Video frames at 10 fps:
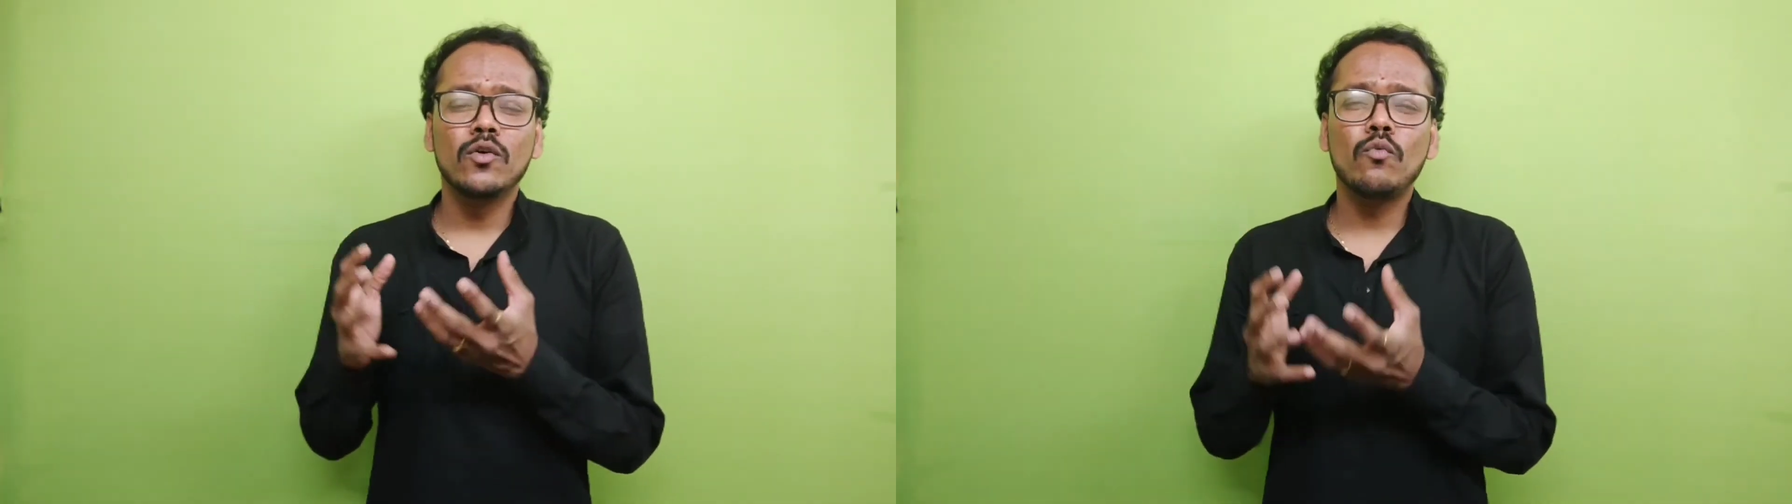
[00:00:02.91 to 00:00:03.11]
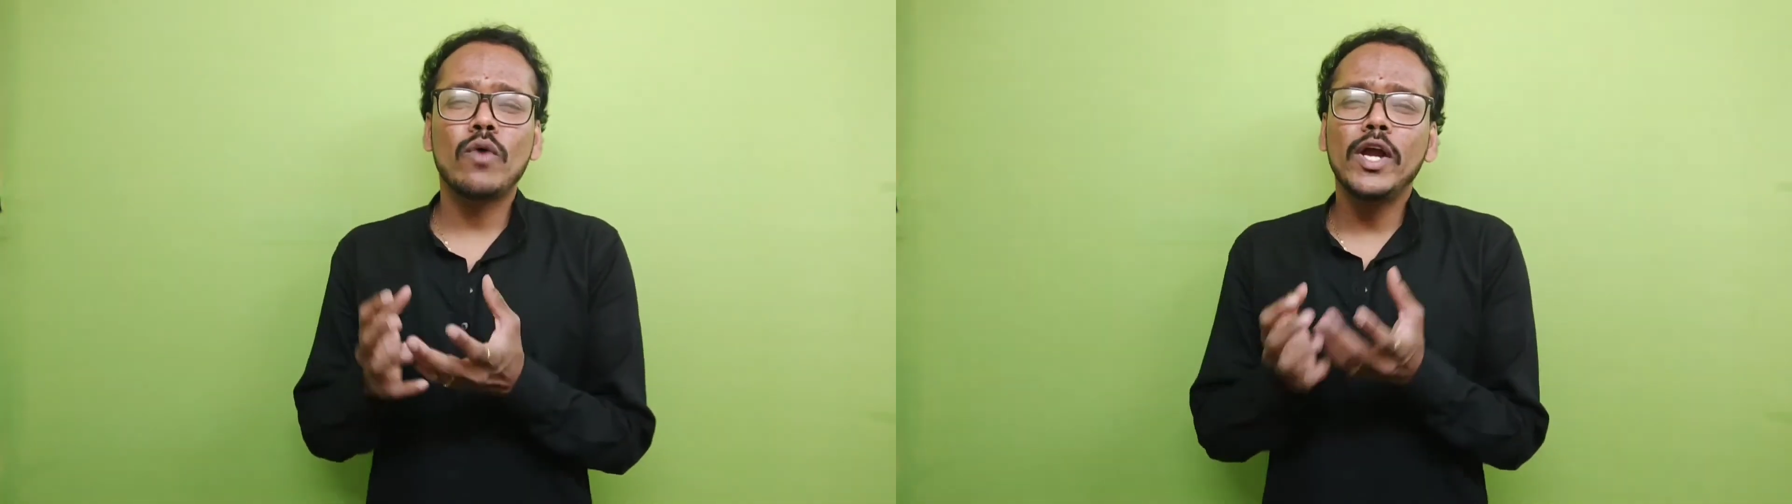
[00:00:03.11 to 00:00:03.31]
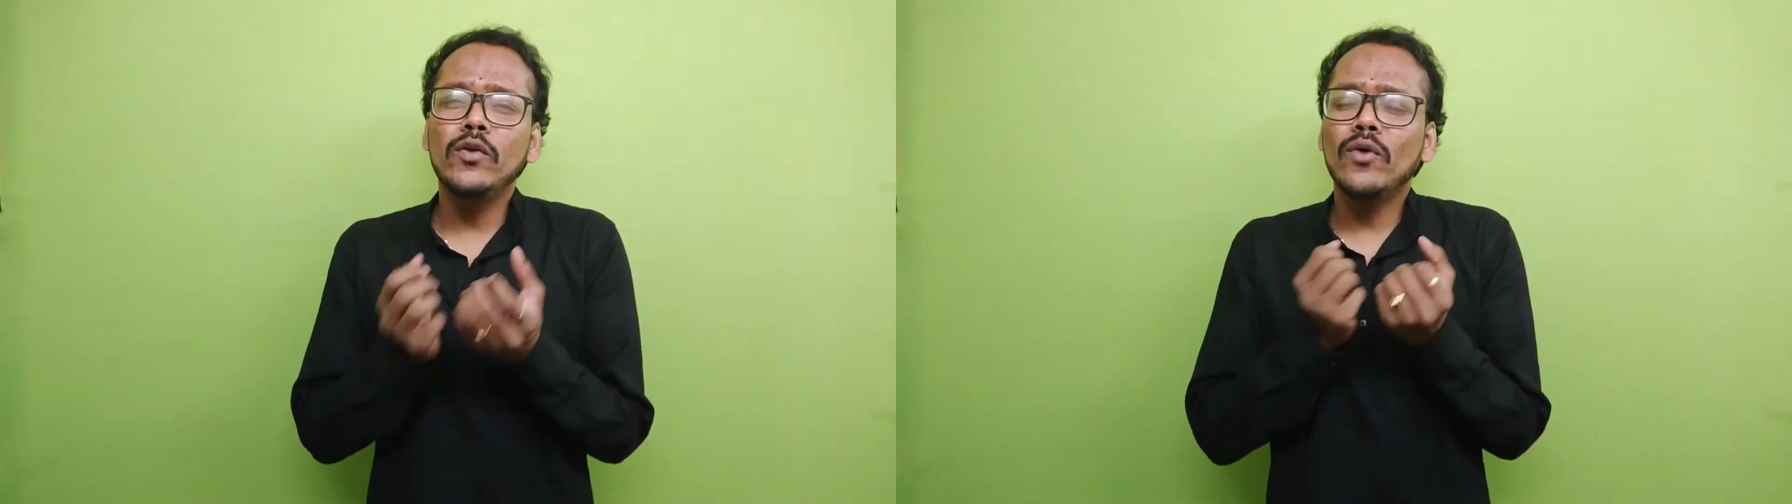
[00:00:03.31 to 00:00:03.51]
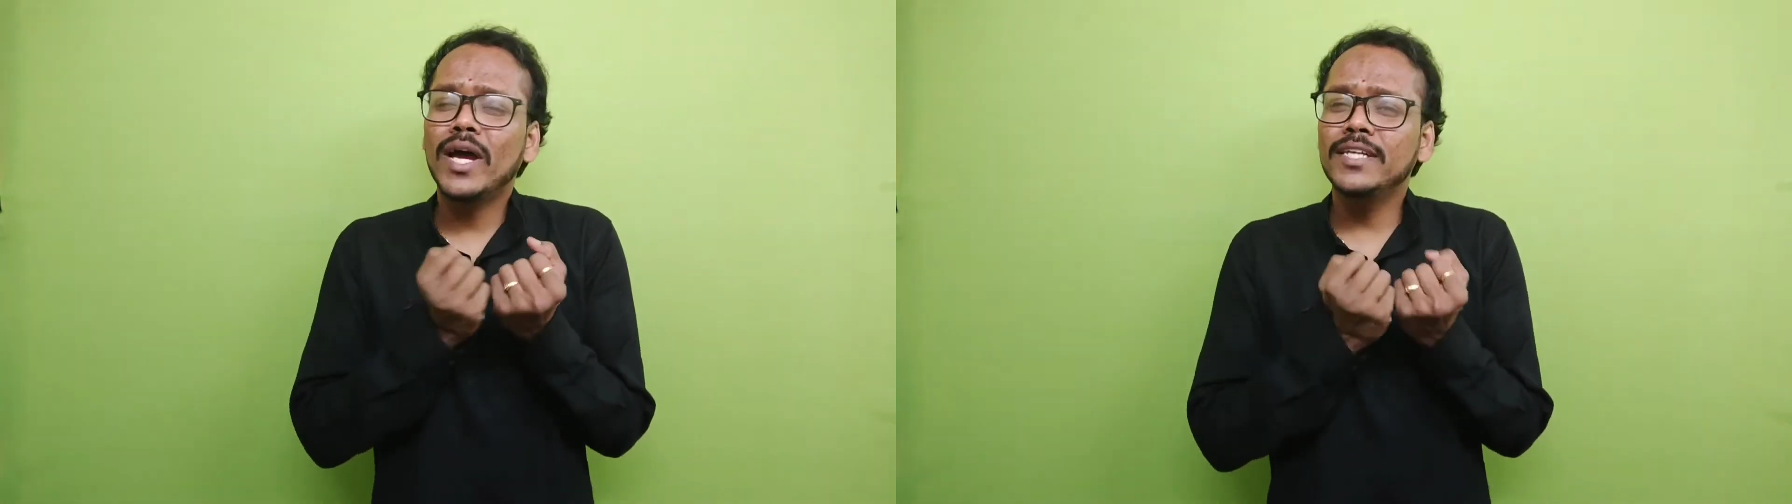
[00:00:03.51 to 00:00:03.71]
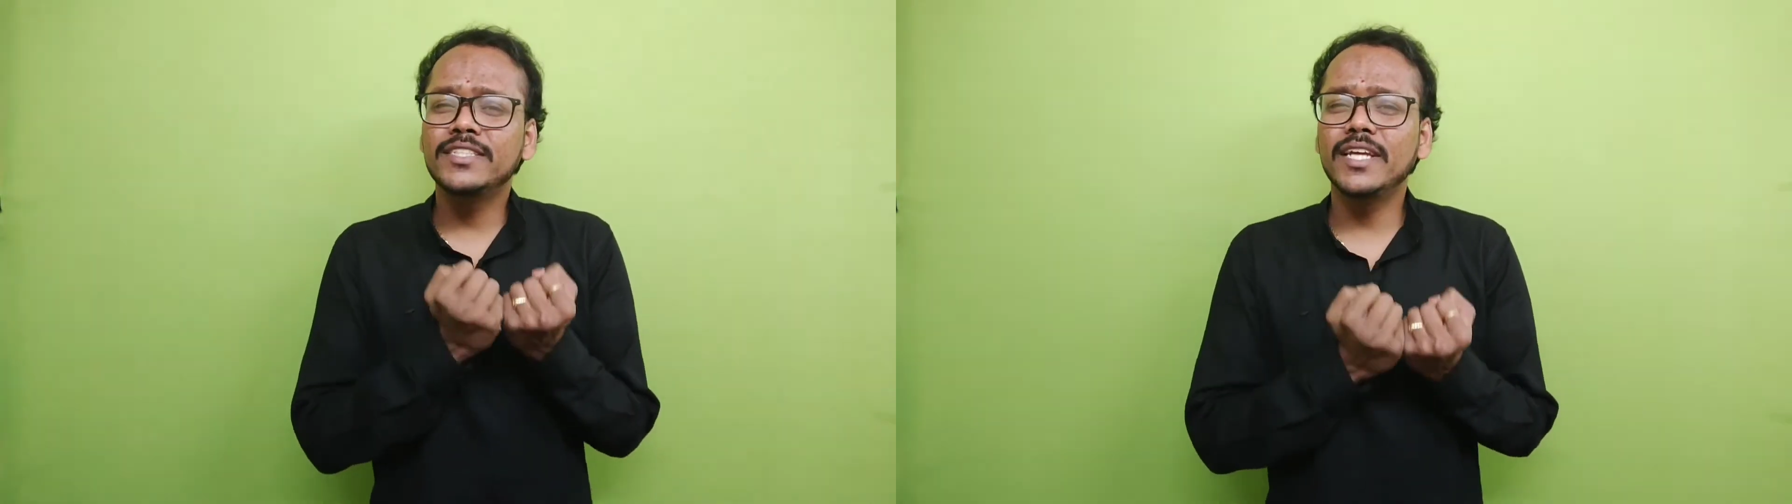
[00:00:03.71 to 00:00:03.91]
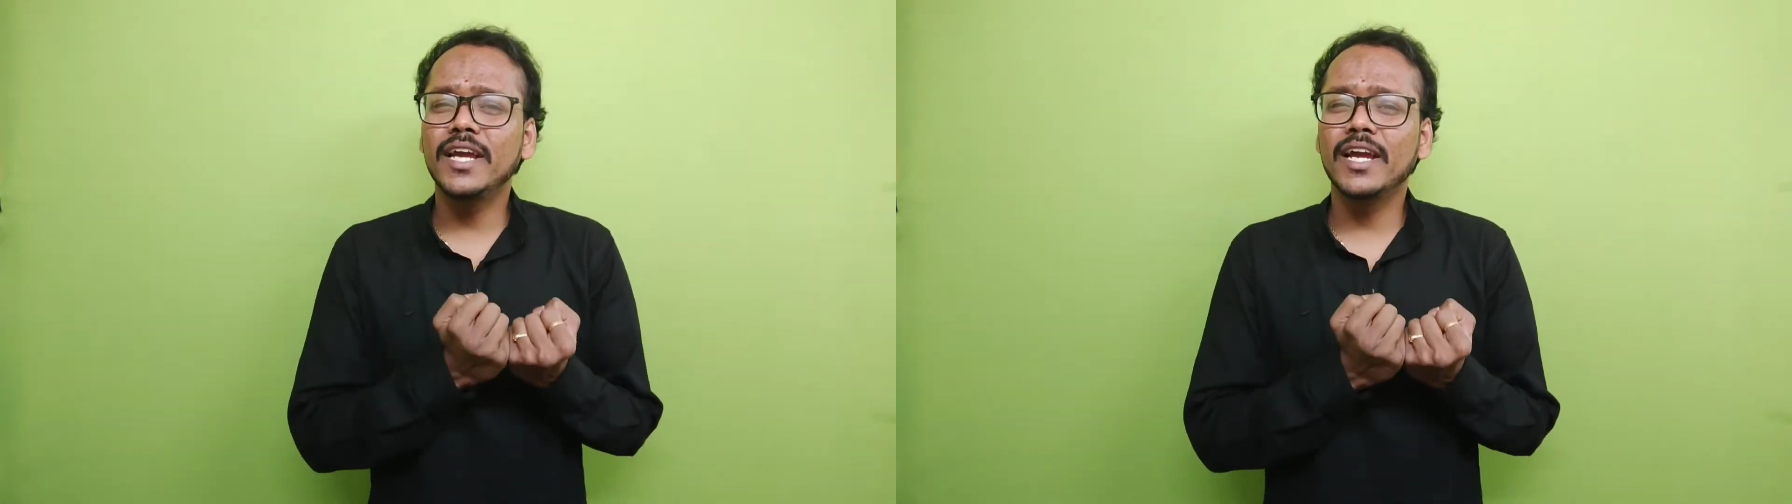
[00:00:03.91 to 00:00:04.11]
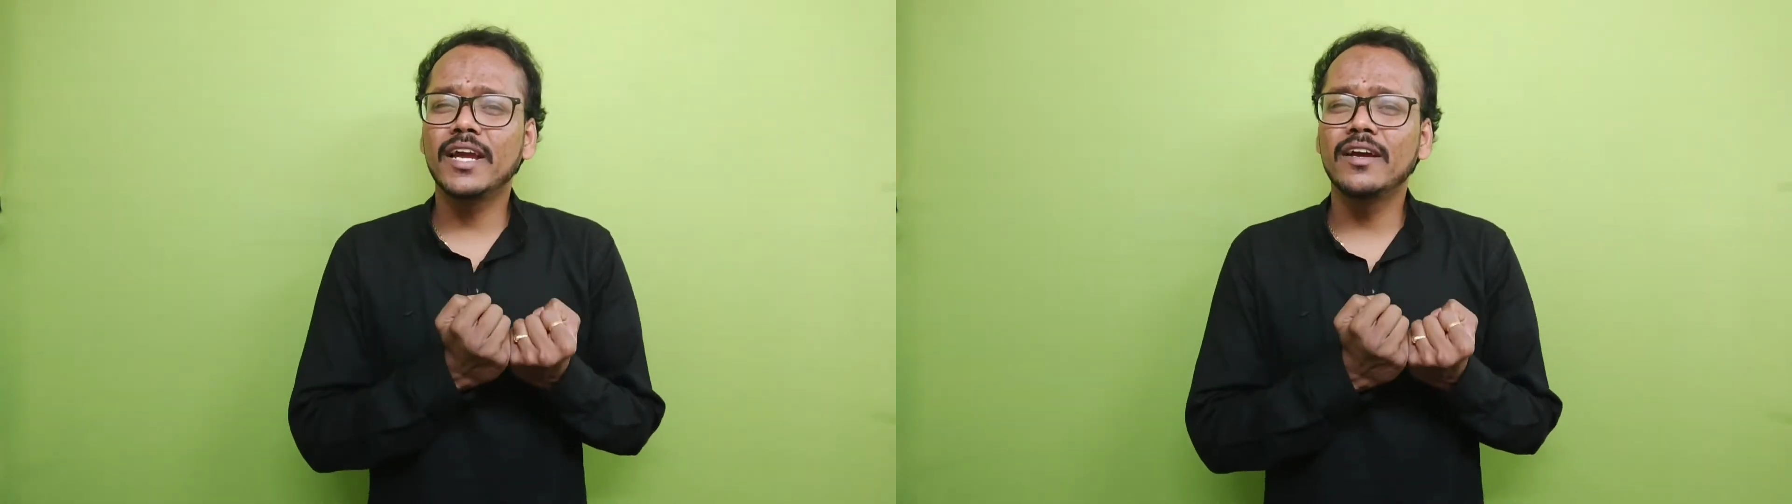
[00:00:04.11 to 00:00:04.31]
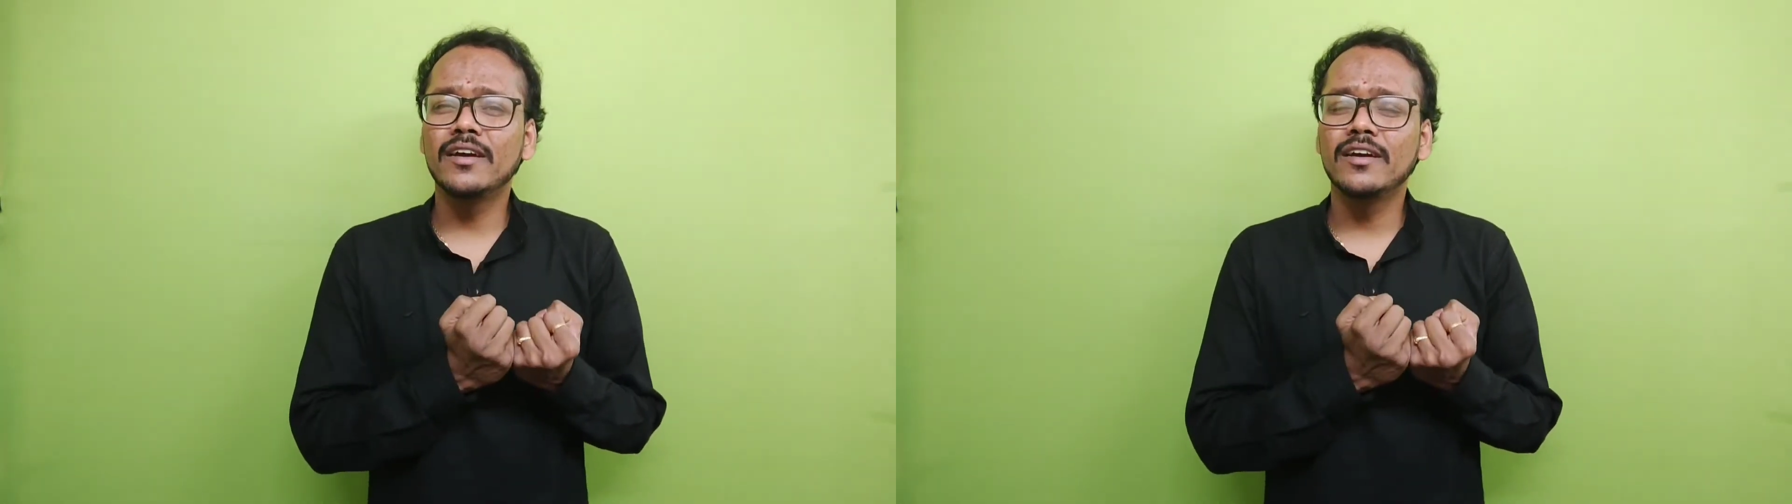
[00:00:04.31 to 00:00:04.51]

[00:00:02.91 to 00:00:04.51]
why do I shake